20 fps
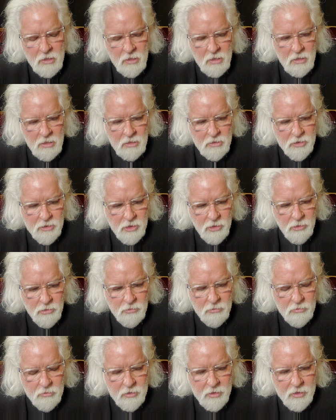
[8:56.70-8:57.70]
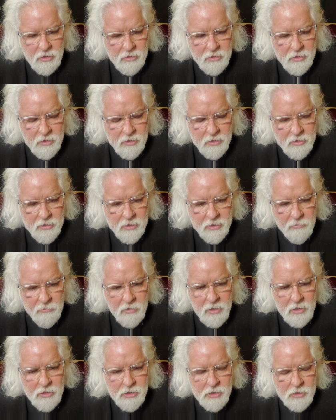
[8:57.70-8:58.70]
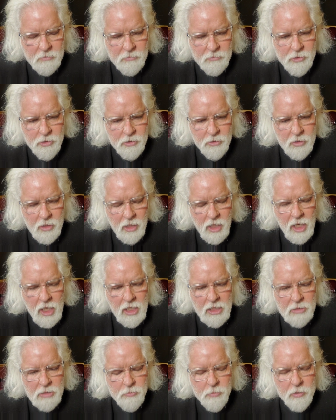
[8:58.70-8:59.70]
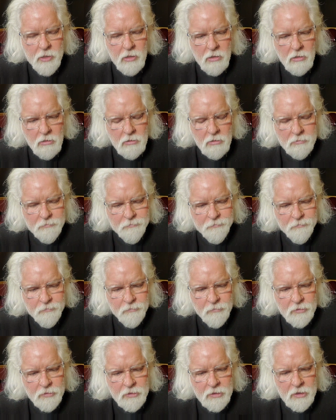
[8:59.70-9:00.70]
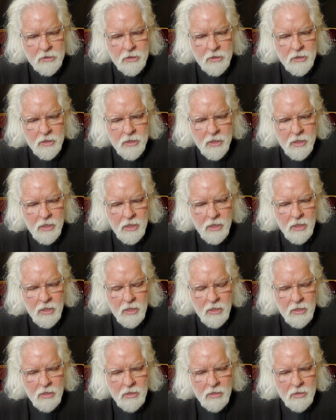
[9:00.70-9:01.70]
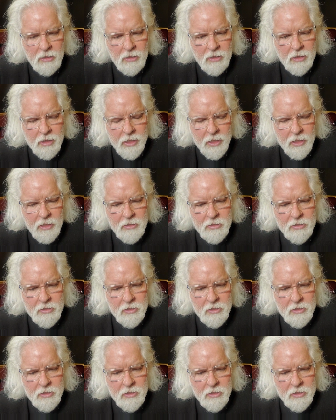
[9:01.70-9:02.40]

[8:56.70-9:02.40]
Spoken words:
So they rushed him to the hospital, and